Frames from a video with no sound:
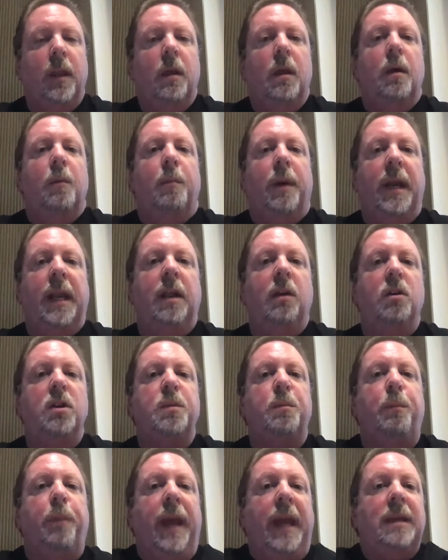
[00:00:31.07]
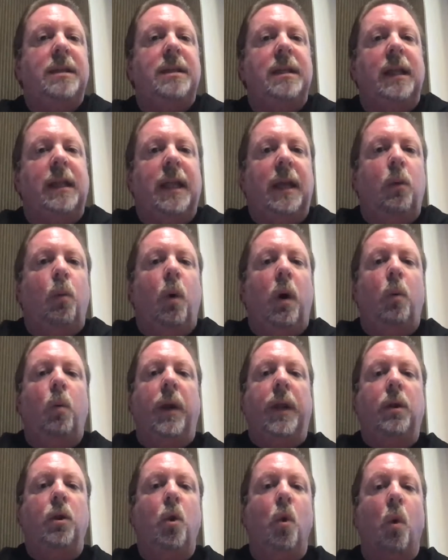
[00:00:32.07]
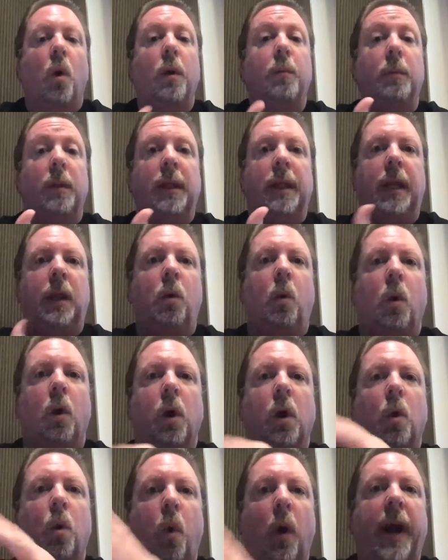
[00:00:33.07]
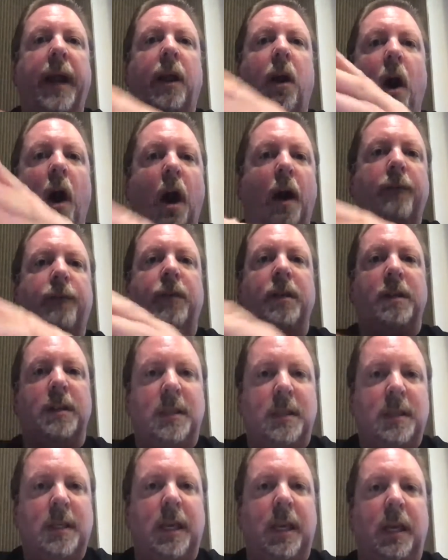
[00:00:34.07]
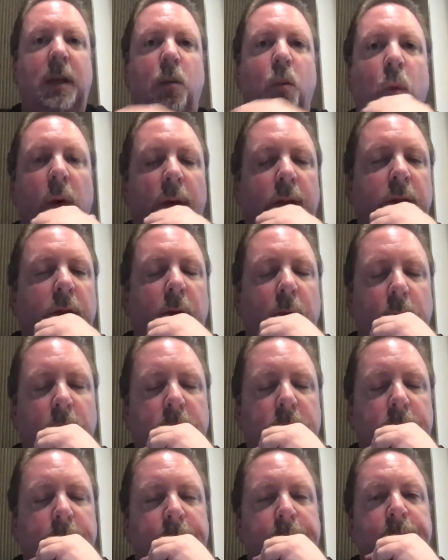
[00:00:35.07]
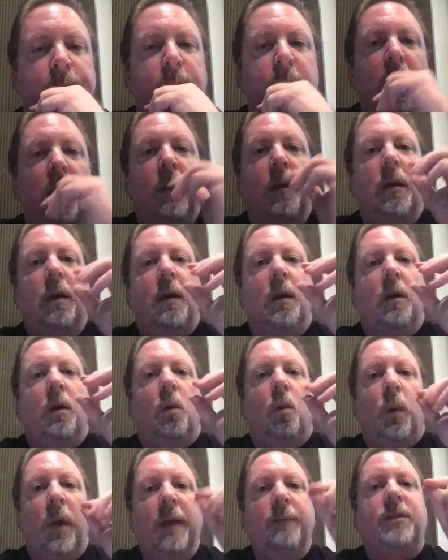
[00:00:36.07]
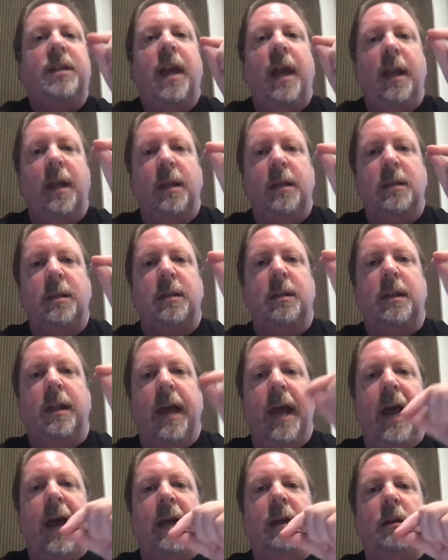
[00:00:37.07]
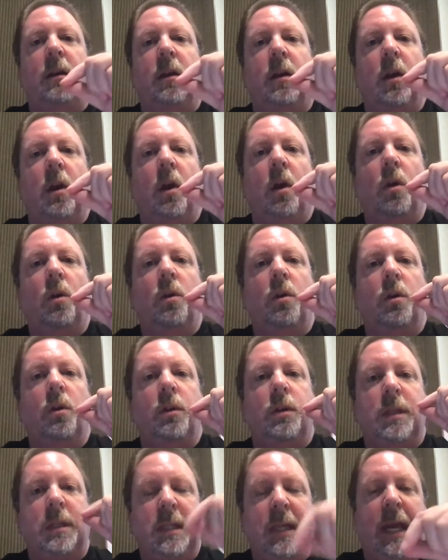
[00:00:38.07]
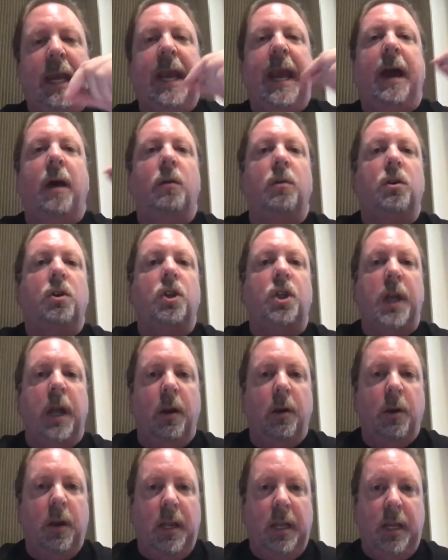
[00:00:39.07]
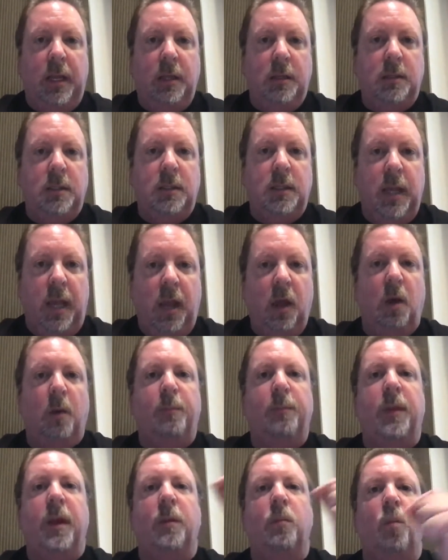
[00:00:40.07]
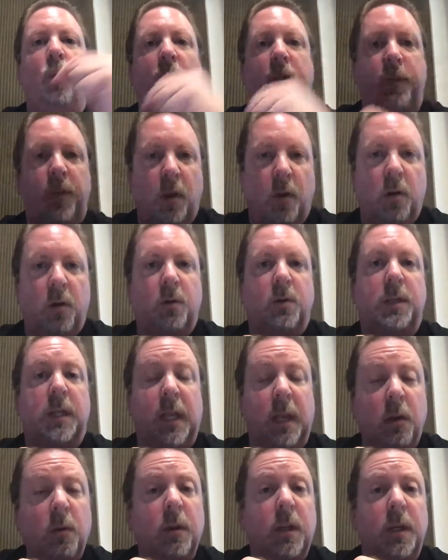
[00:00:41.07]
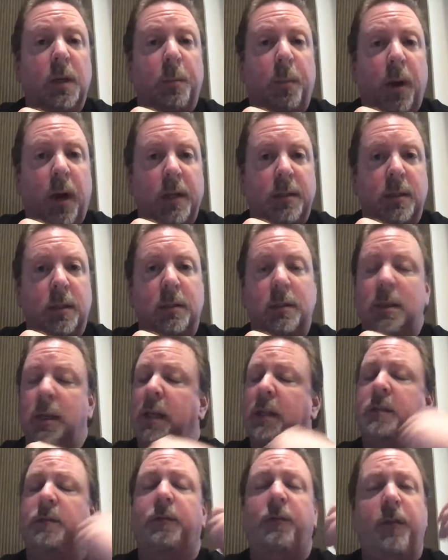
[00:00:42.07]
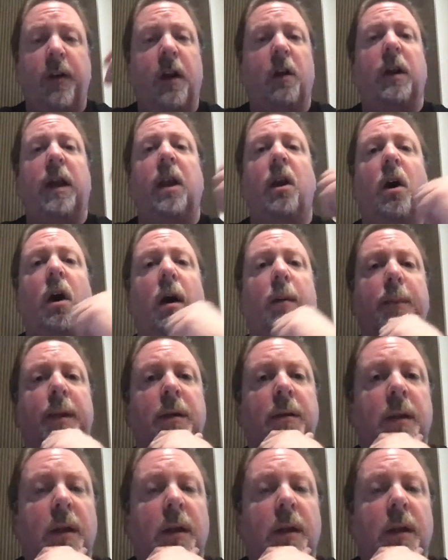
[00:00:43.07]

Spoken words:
But here's basically what we normally or quite often see with those. We have tenants that seek out charities to help them with their security deposits. It's very common.